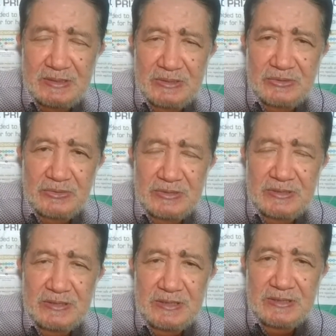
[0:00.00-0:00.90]
So
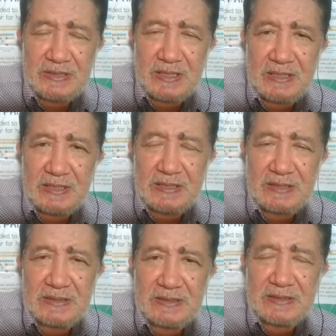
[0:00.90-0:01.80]
since they
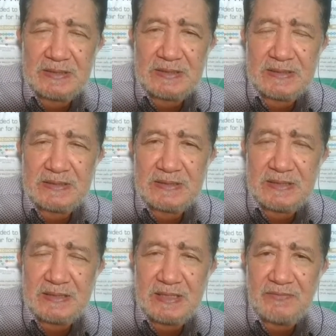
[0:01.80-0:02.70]
are
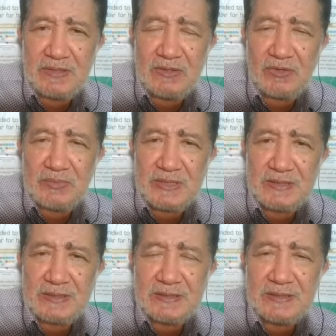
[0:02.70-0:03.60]
living
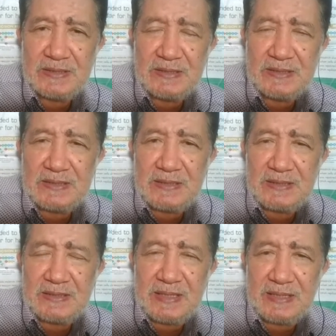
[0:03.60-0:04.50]
objects,
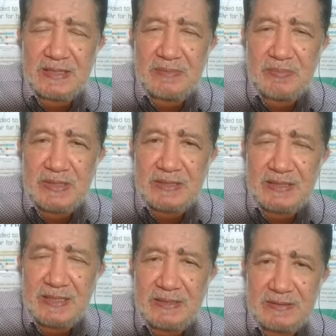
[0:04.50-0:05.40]
they can be
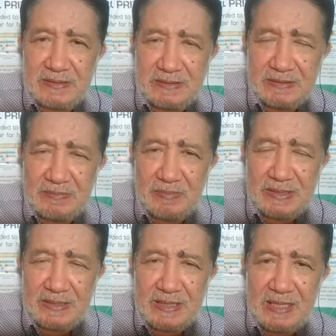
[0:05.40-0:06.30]
killed
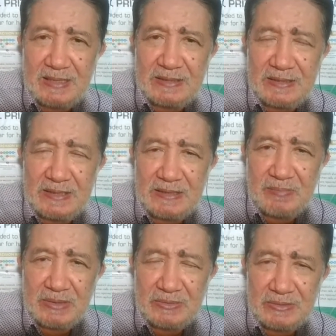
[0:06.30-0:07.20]
by
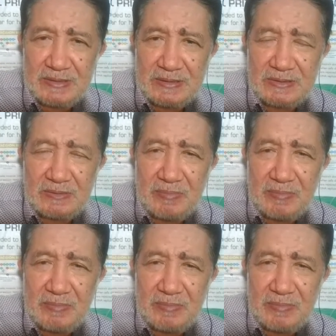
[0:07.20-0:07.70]
antibiotics. So